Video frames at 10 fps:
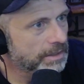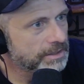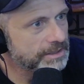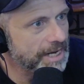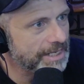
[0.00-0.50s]

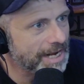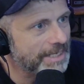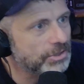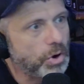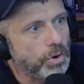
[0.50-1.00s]
Snake
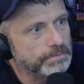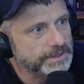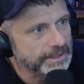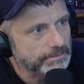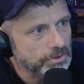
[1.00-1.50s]
Eyes,
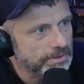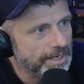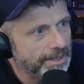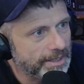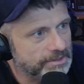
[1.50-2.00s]
Holmesy,
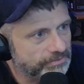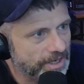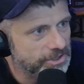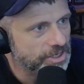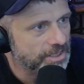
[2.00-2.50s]
Moonhead Ice,
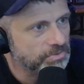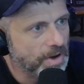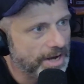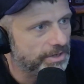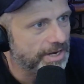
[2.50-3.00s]
Franchise
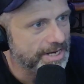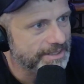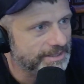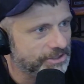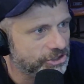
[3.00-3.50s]
Rider,
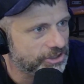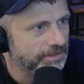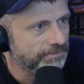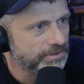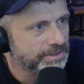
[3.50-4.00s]
Ace and
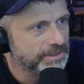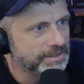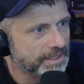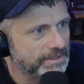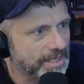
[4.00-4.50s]
Sheed
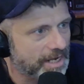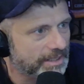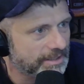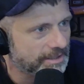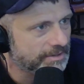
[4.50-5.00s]
versus
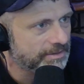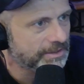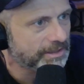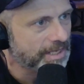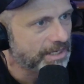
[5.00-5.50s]
Saga and
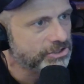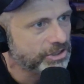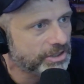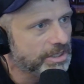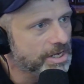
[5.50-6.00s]

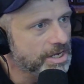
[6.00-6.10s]
Elijah.